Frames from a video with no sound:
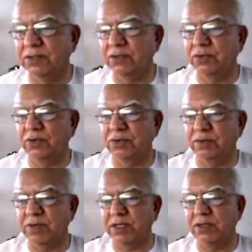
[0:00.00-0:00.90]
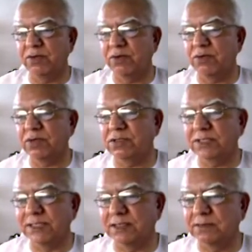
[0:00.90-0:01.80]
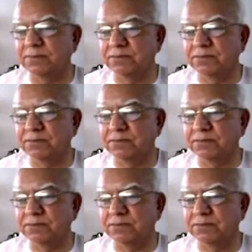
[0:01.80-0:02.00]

You are making your own decision.